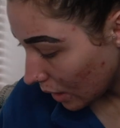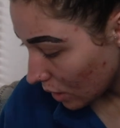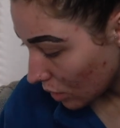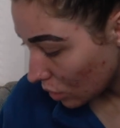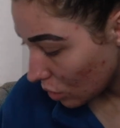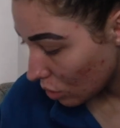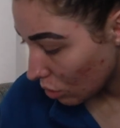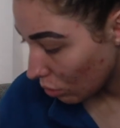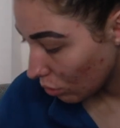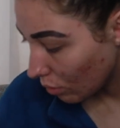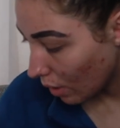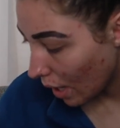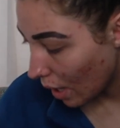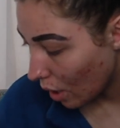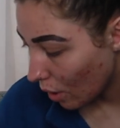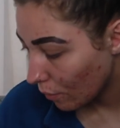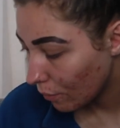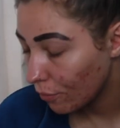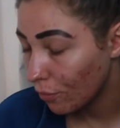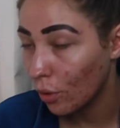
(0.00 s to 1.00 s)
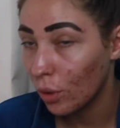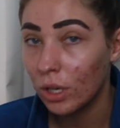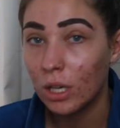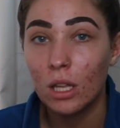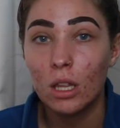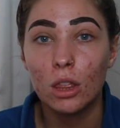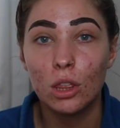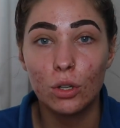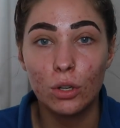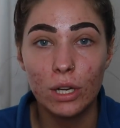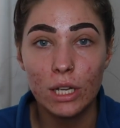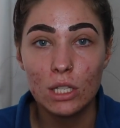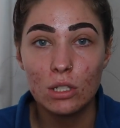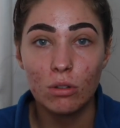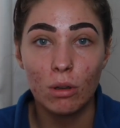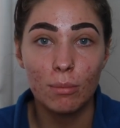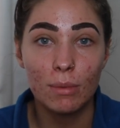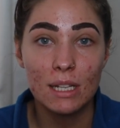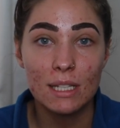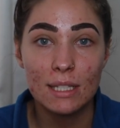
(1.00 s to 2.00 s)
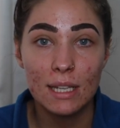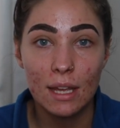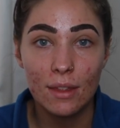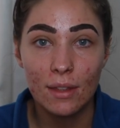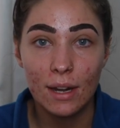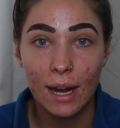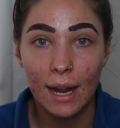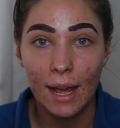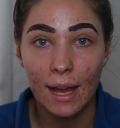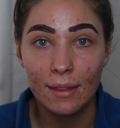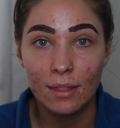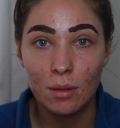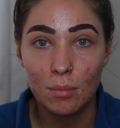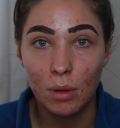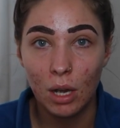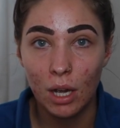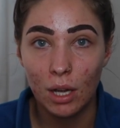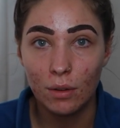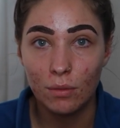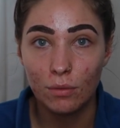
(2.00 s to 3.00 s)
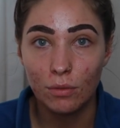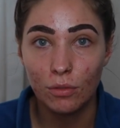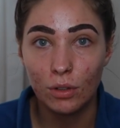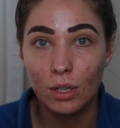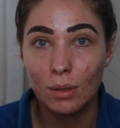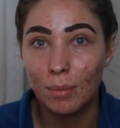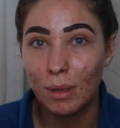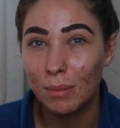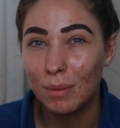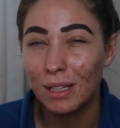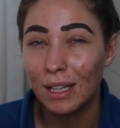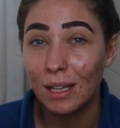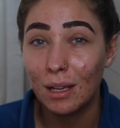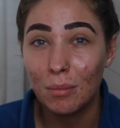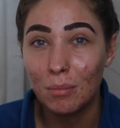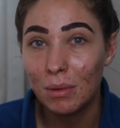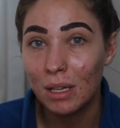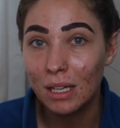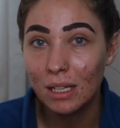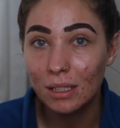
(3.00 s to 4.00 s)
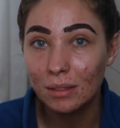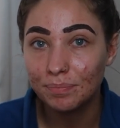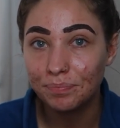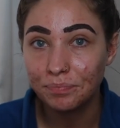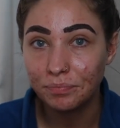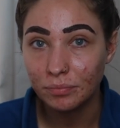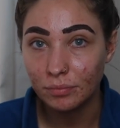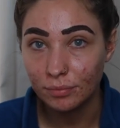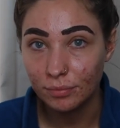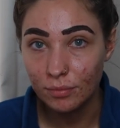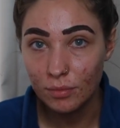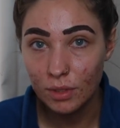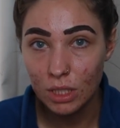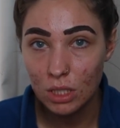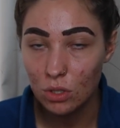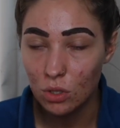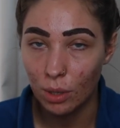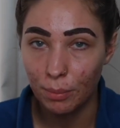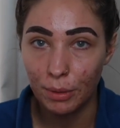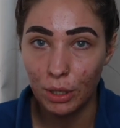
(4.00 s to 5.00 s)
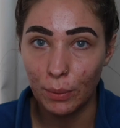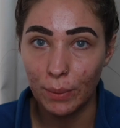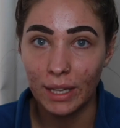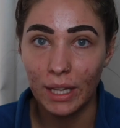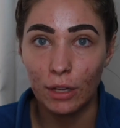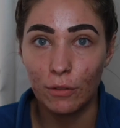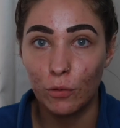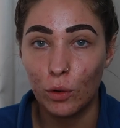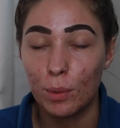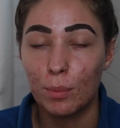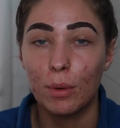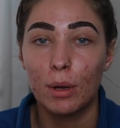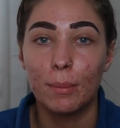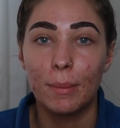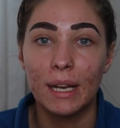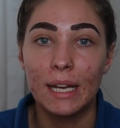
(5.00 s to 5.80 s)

it is 12:43 so I'm gonna say that I had them on for maybe like a minute so I'm gonna wait like four more